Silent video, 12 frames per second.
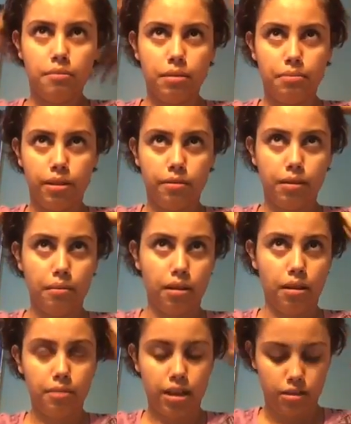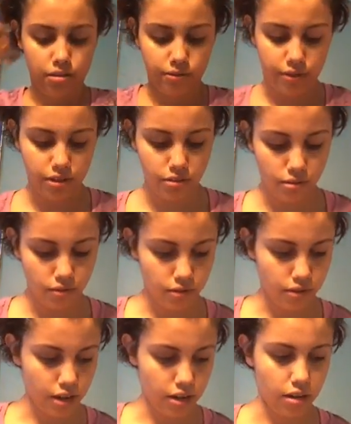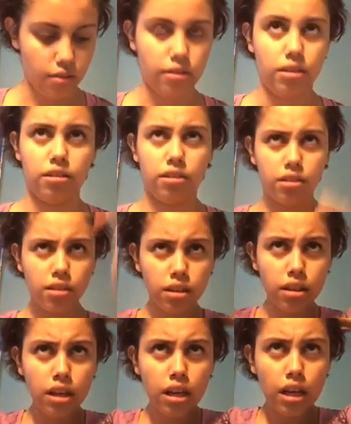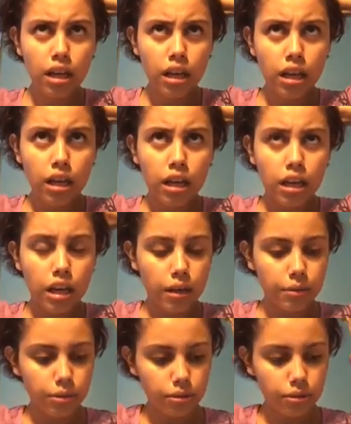My mom has friends over right now, and I was